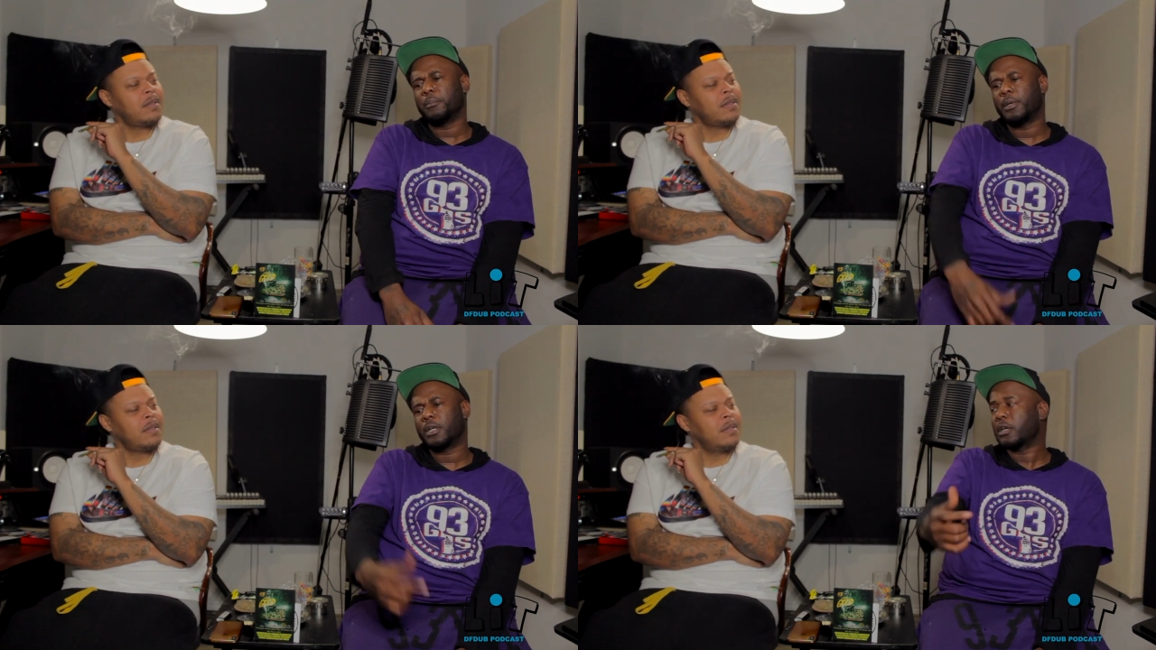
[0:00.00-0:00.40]

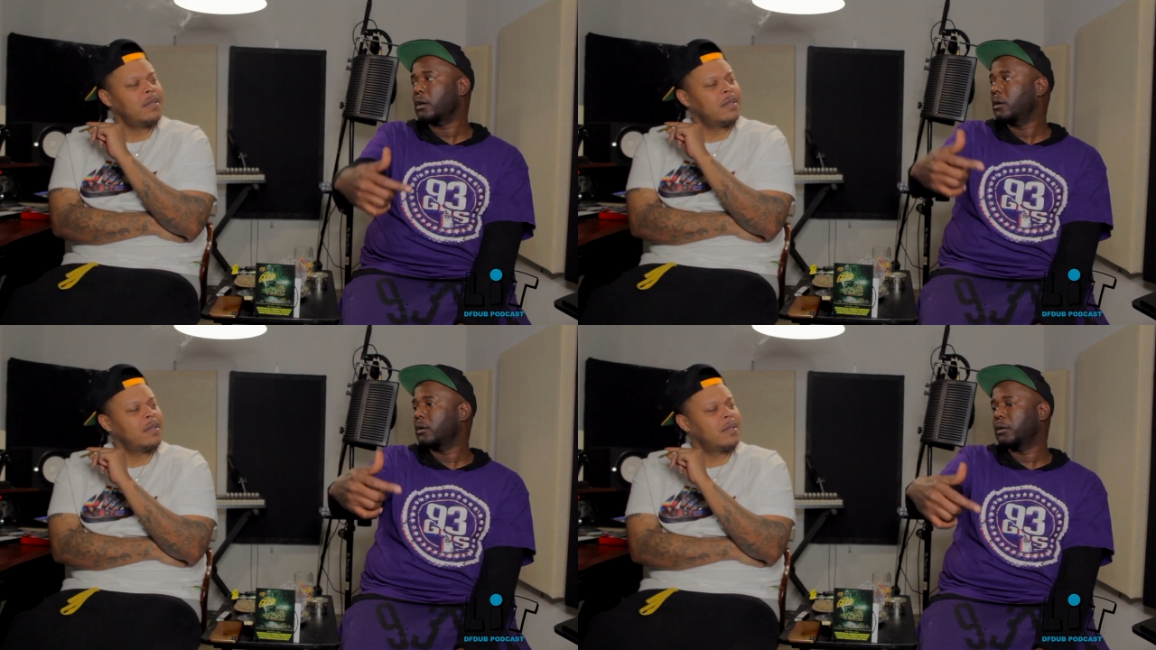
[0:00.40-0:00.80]

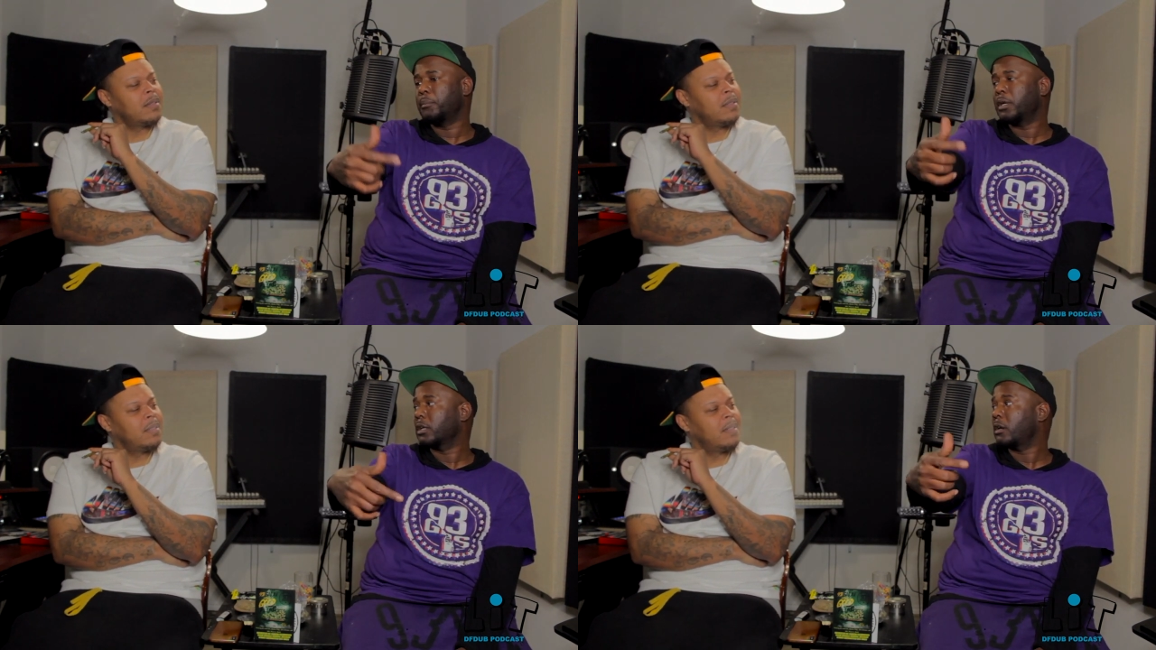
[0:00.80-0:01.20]
Speaker 1: Butter, uh,
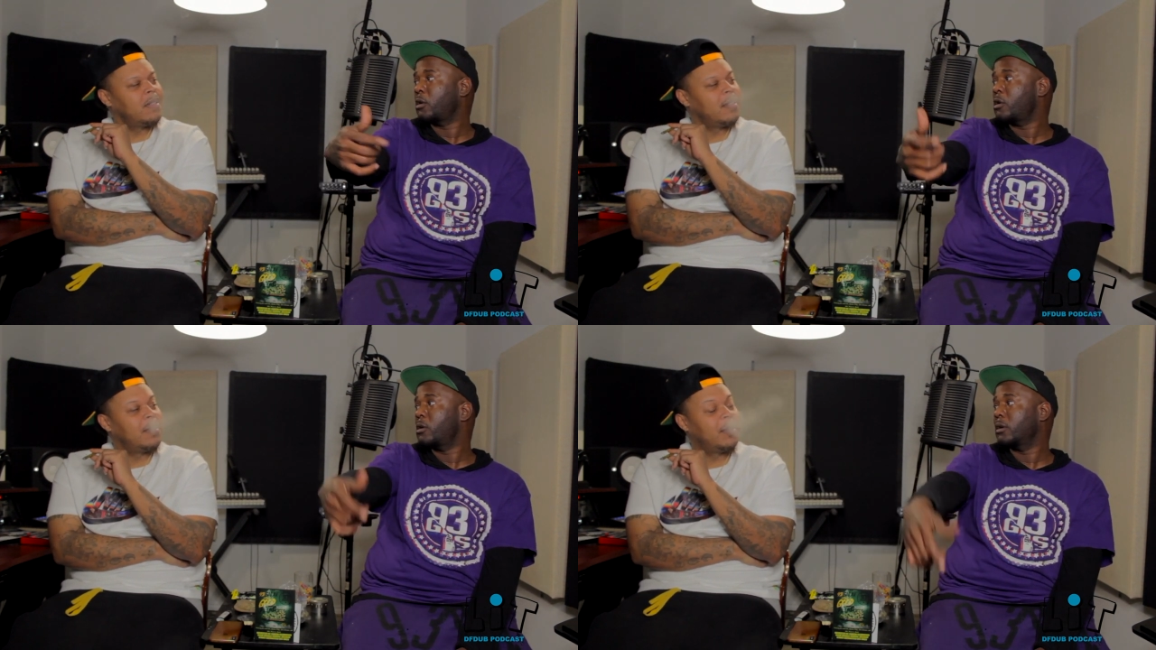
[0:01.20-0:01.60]
Butter
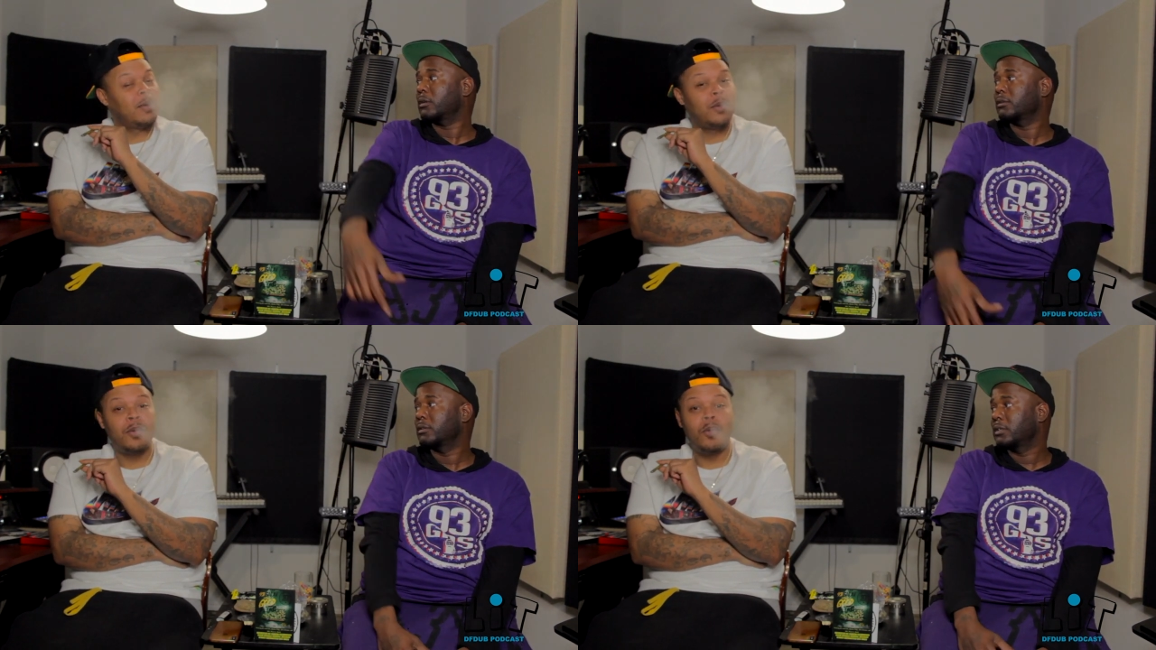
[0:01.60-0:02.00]

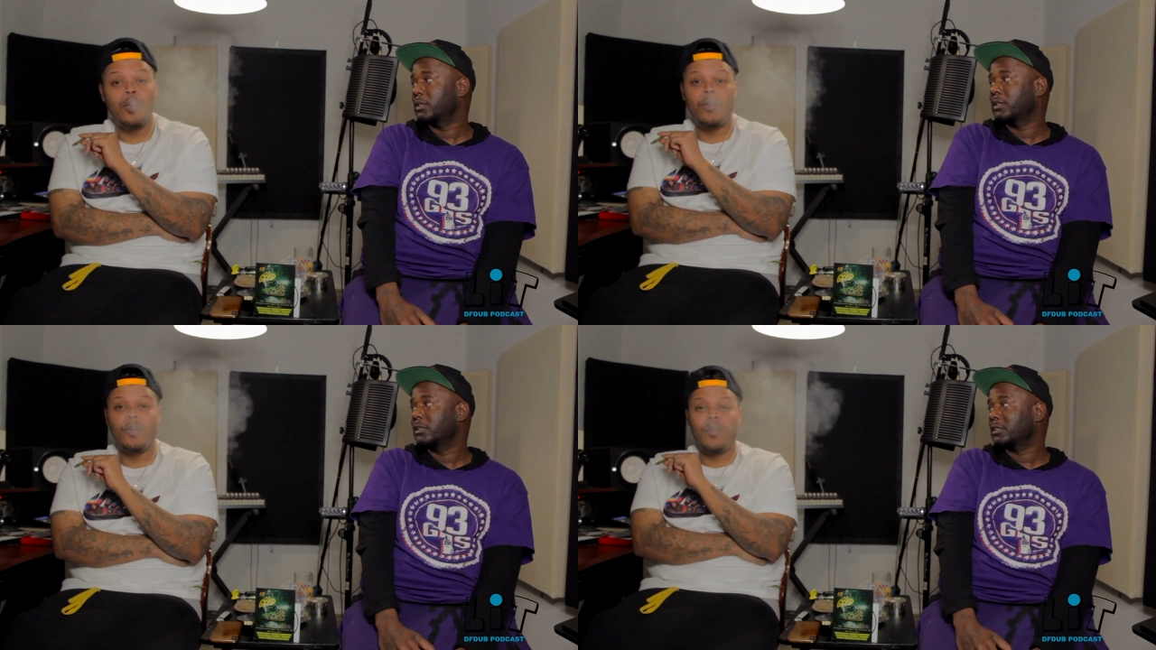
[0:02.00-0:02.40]
Guard,
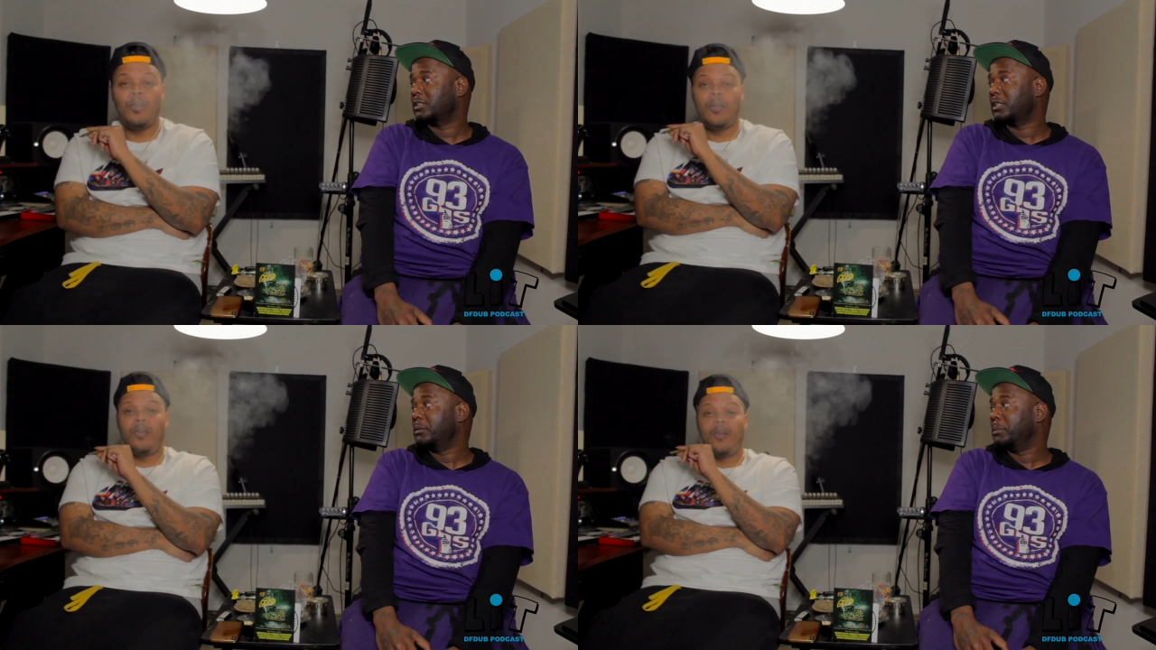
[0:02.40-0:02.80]

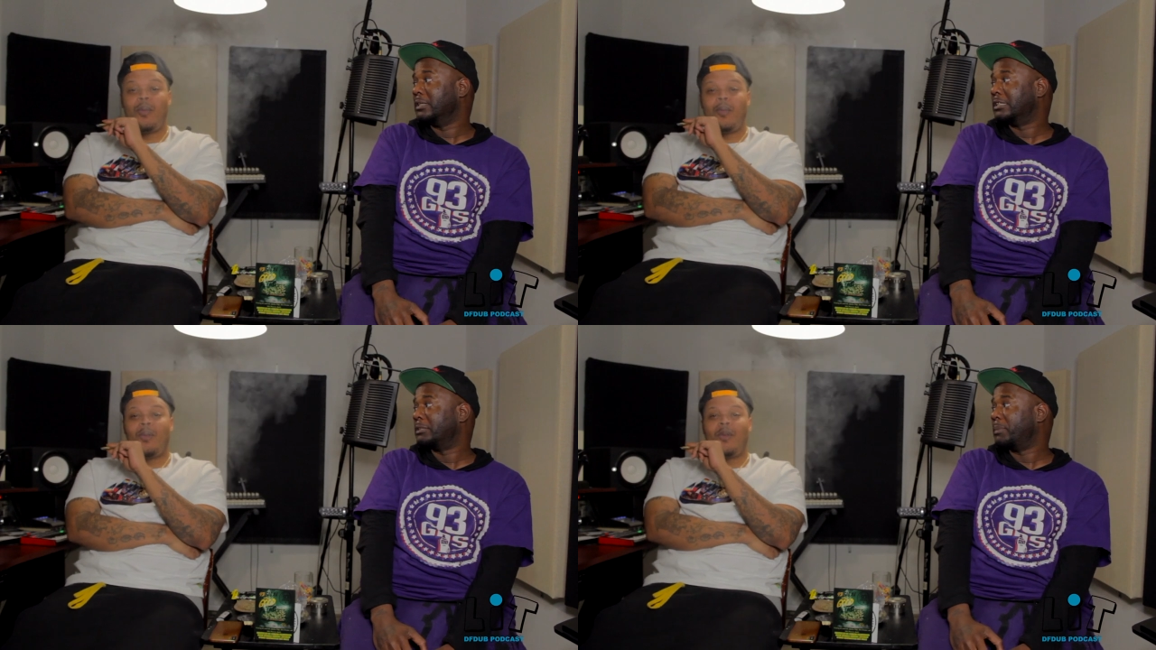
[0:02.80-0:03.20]
she
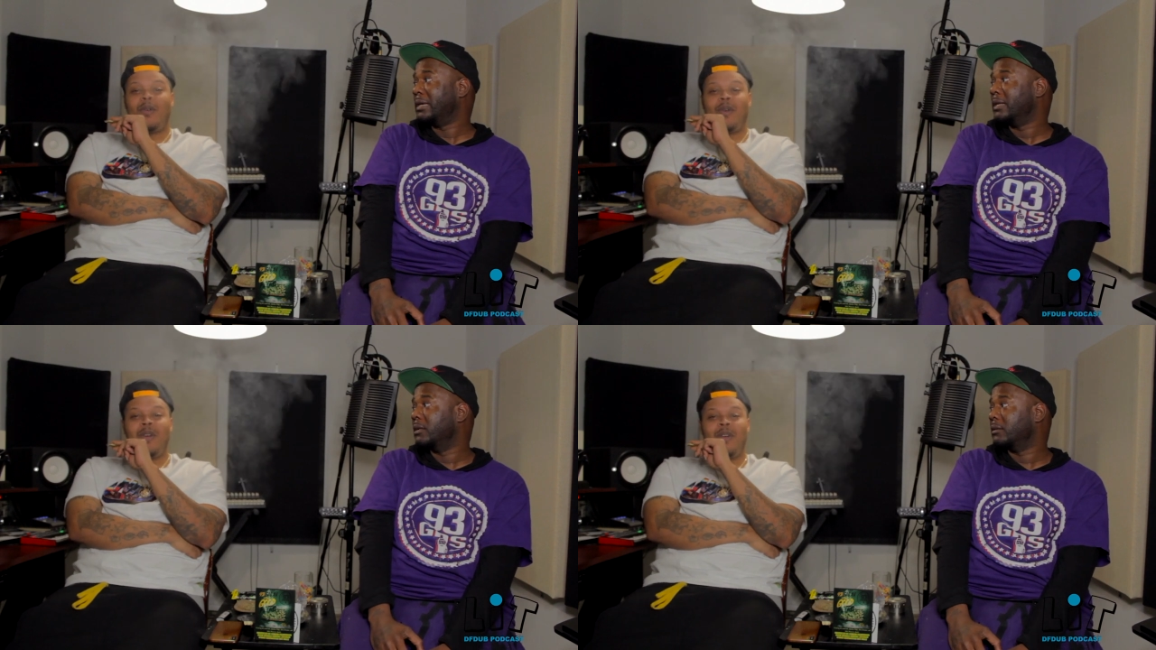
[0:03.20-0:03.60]
be
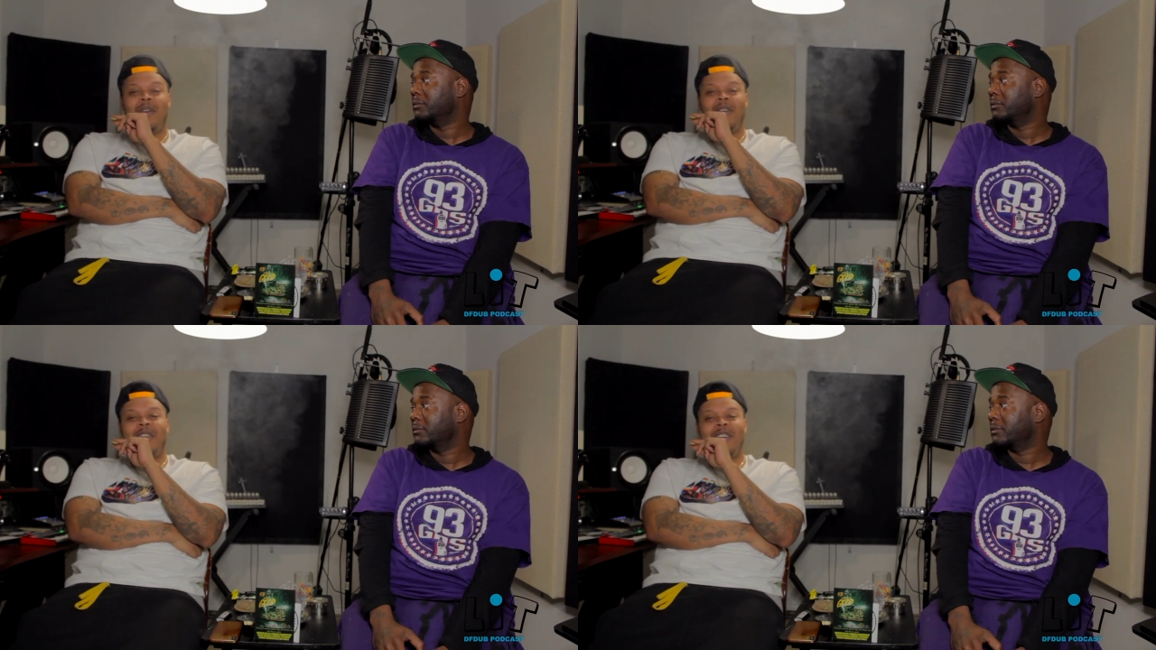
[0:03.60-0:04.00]
spitting
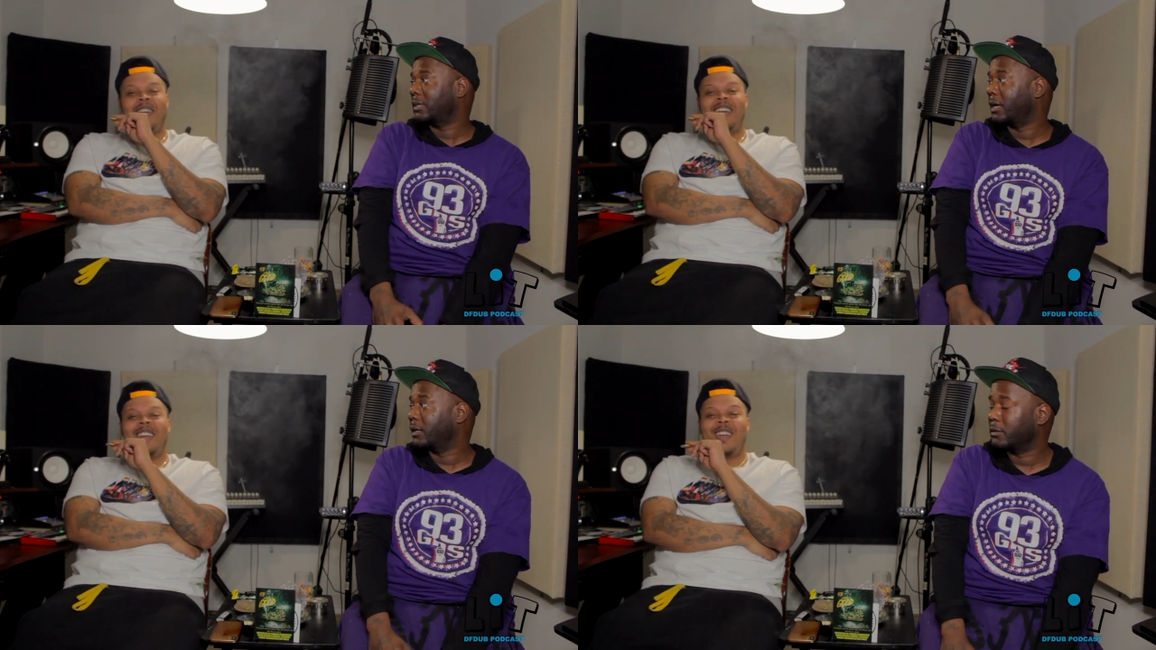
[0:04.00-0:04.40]

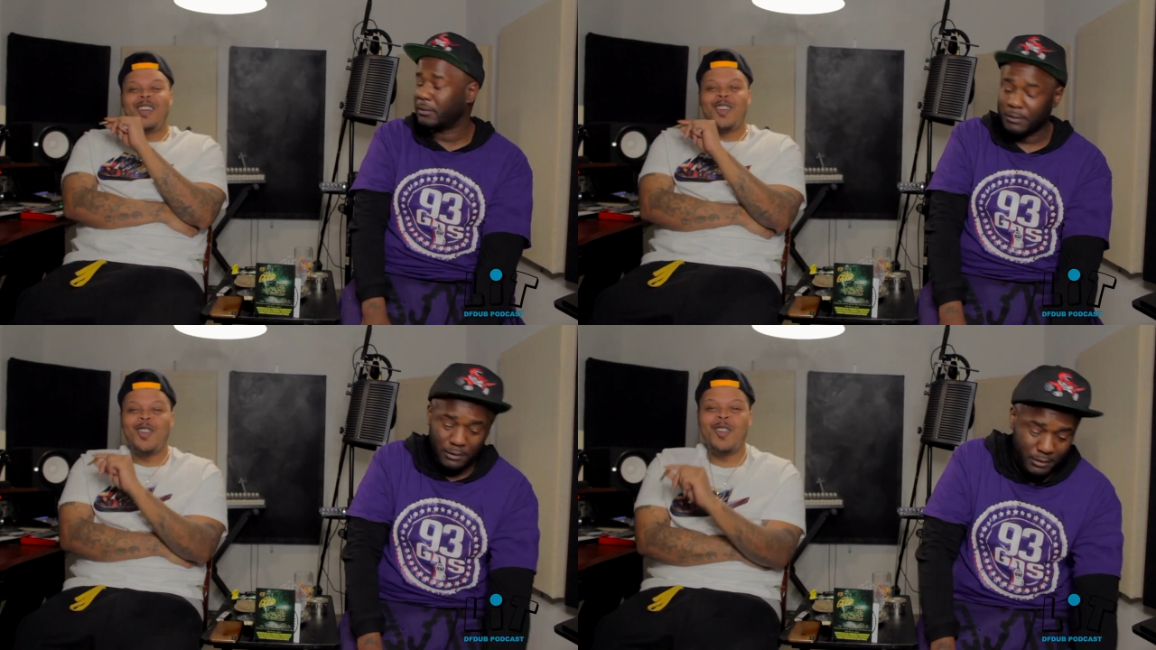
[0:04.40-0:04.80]
like.
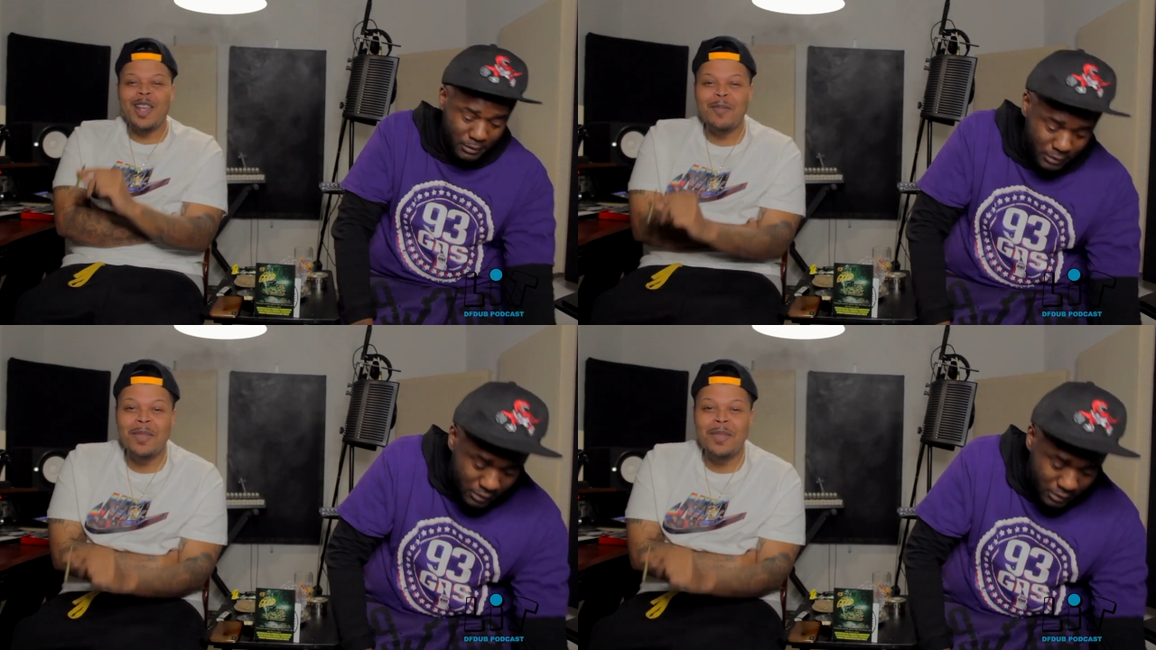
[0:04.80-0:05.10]
You hear